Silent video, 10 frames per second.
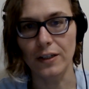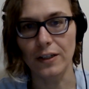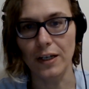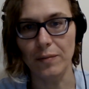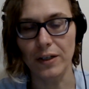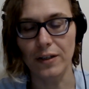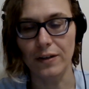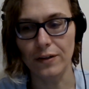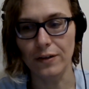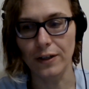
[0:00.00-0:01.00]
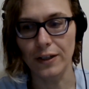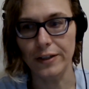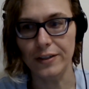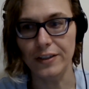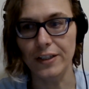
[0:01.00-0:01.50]
and get me into like
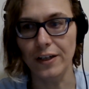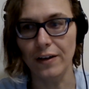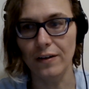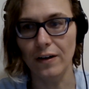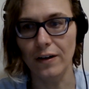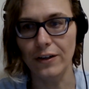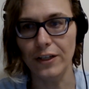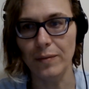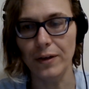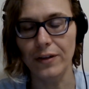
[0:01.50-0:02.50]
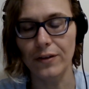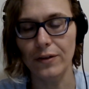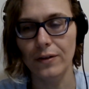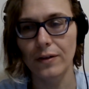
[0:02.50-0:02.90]
dizzying arguments